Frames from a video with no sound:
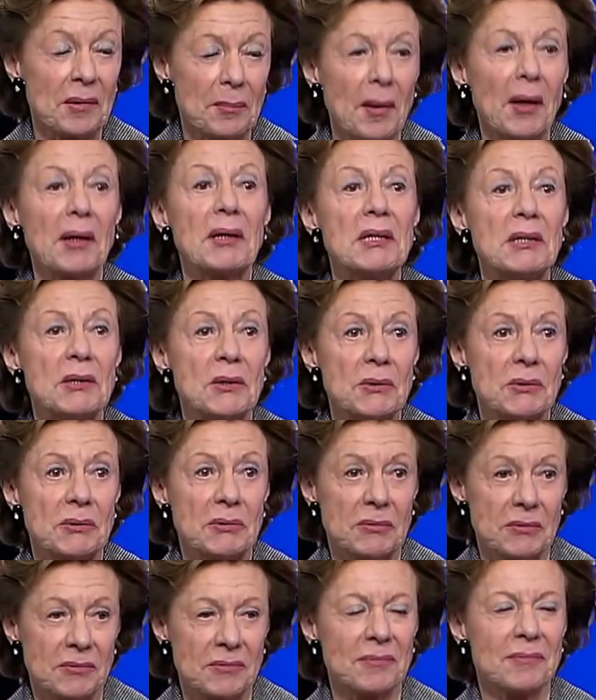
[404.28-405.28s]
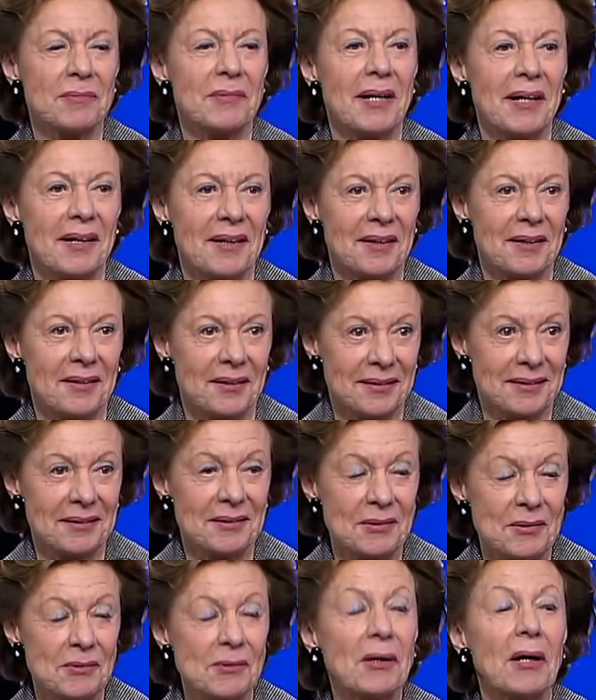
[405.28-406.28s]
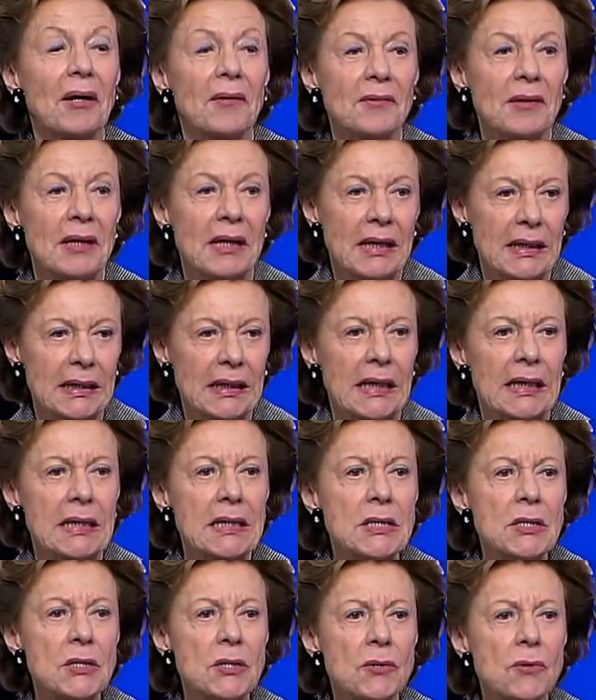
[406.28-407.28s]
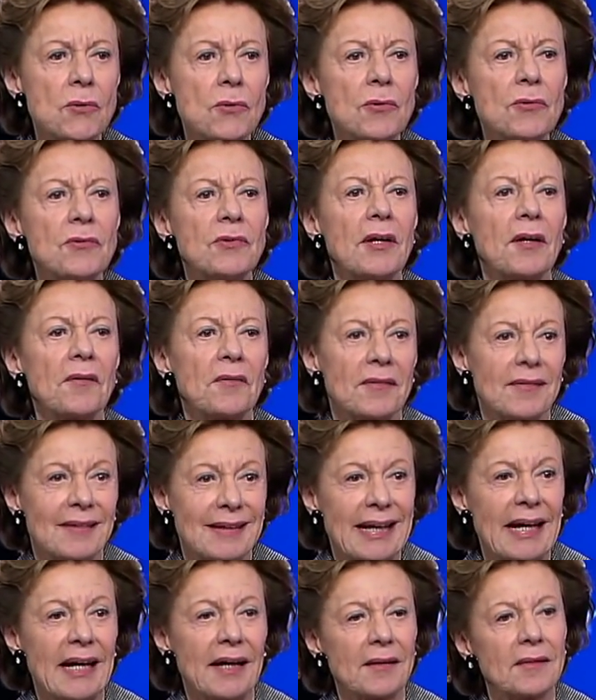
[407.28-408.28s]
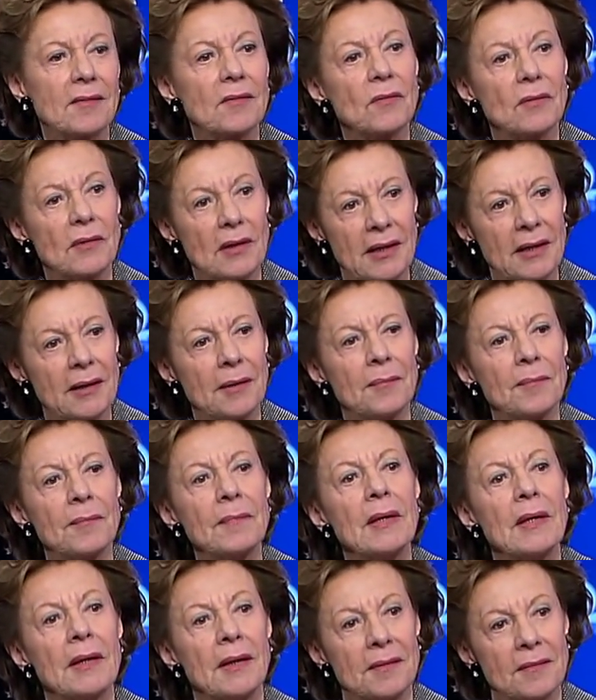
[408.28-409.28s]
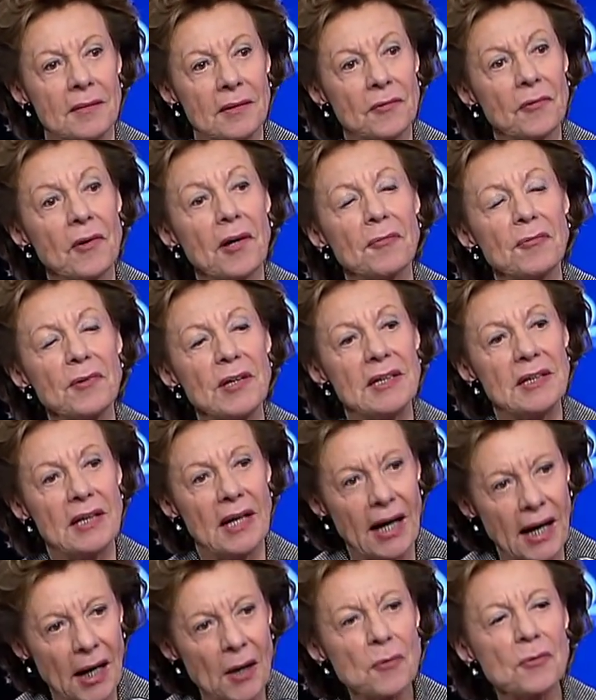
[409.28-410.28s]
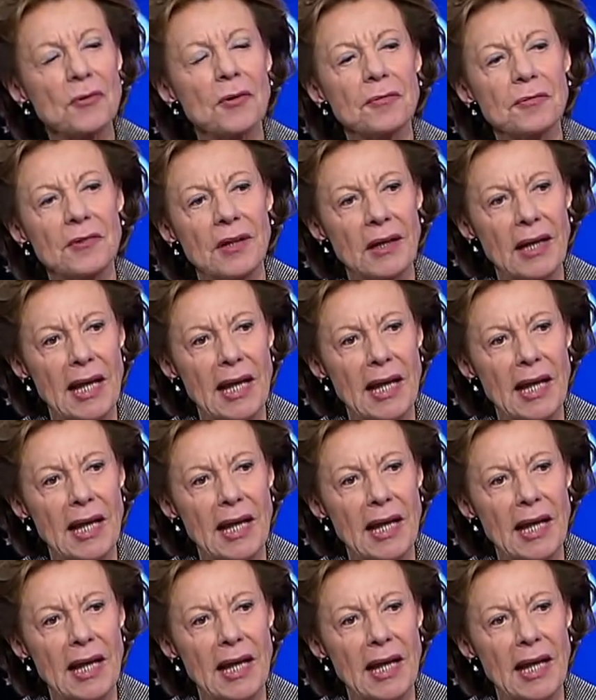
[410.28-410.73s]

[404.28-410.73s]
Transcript: the money you got, can you just get the graphene out of the